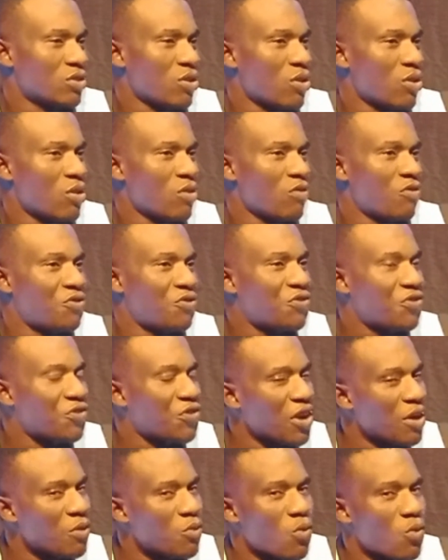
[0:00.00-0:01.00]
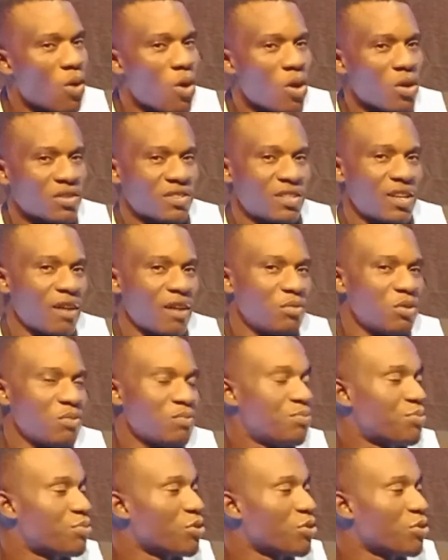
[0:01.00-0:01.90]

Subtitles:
or frameworks that have been